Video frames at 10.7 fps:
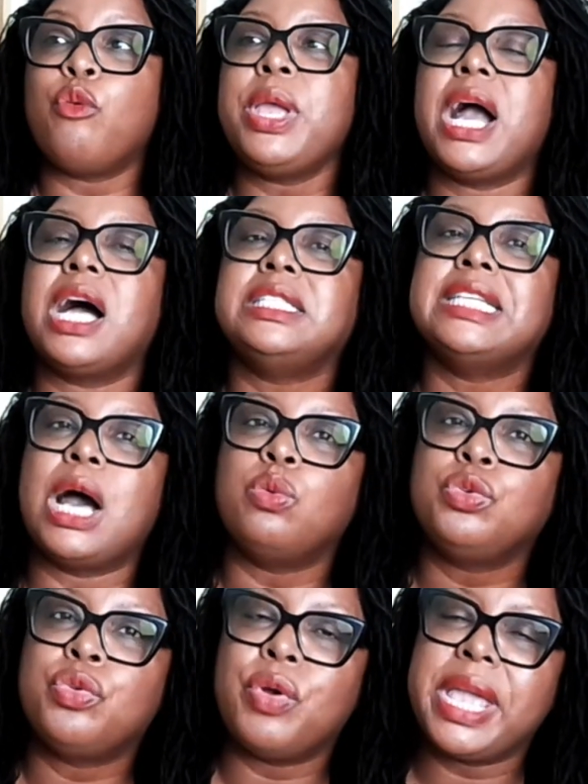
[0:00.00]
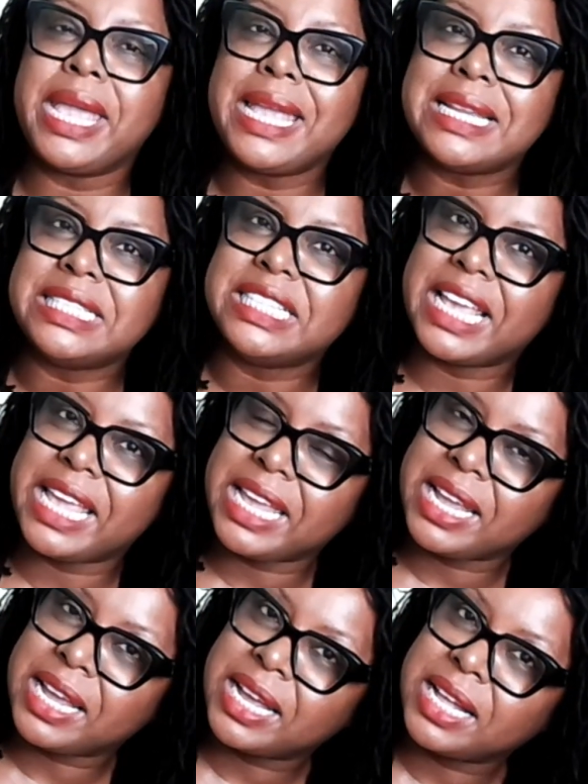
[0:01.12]
are
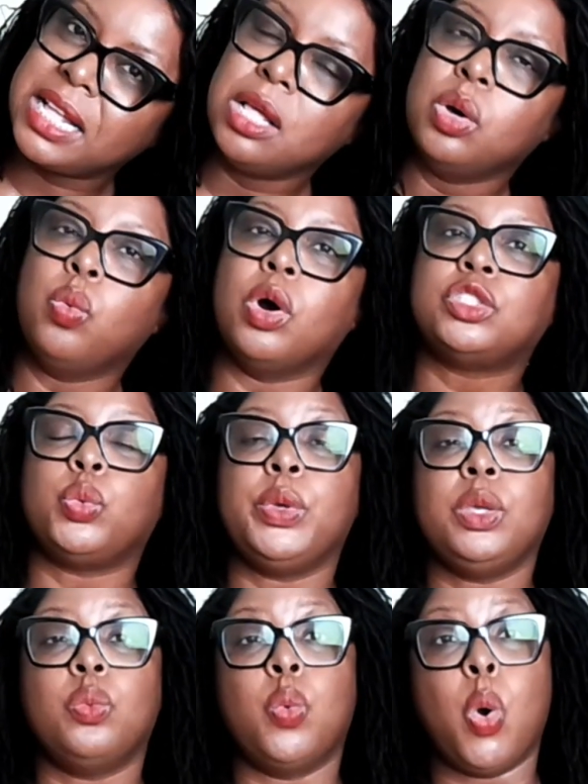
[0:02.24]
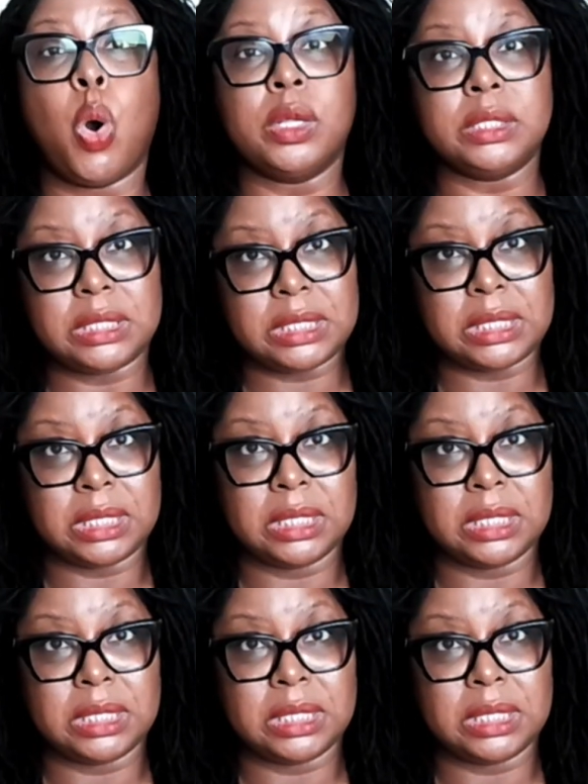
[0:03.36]
downgrading what we want,